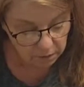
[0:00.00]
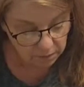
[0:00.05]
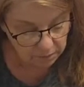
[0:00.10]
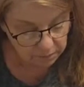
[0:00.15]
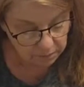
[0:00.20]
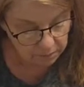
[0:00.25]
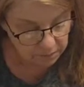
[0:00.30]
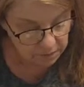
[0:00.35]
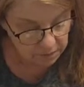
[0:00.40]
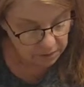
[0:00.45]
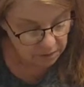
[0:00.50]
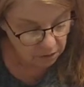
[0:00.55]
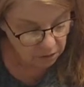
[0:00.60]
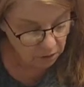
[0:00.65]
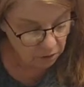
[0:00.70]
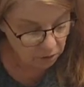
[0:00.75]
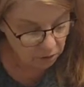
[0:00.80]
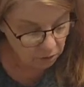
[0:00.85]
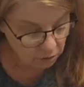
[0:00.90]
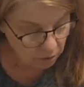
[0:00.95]

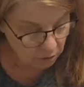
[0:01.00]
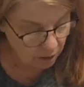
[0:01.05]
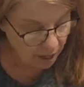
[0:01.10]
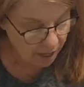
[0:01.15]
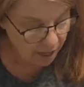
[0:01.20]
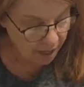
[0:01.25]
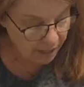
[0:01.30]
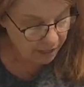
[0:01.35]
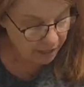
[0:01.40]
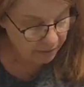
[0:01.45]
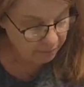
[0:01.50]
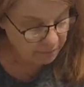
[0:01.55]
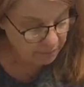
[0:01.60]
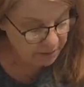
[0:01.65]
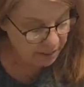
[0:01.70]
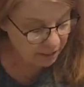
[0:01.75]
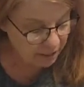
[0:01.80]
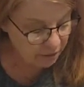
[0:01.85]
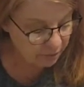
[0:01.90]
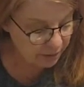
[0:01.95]
So I'm
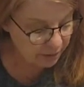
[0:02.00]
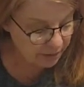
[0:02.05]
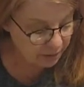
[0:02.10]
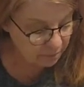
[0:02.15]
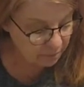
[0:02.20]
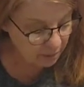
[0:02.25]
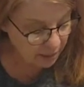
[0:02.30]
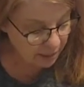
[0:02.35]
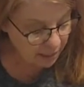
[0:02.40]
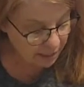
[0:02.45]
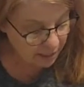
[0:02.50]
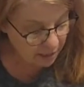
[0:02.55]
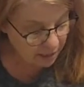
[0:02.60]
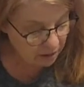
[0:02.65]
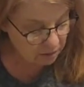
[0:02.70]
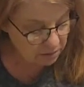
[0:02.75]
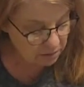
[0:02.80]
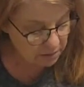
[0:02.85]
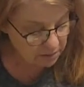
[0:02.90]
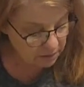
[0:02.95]
decorating my
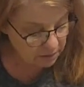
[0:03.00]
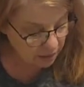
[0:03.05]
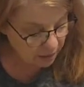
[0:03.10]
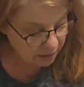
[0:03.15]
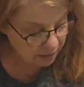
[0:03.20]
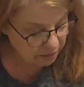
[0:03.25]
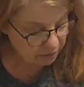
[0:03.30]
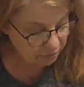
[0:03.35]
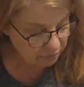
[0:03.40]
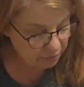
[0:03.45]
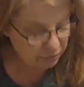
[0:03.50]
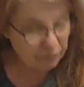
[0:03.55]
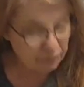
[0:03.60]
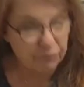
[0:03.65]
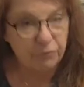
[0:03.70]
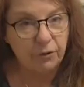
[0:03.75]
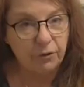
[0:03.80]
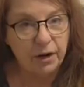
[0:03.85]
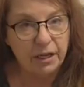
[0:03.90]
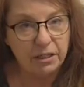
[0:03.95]
house kind of a
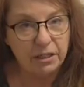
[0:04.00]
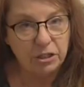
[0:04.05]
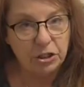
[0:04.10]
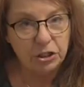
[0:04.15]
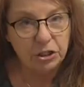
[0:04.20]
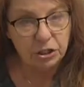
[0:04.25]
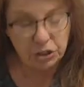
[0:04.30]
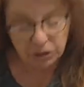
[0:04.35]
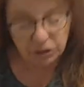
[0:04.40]
French,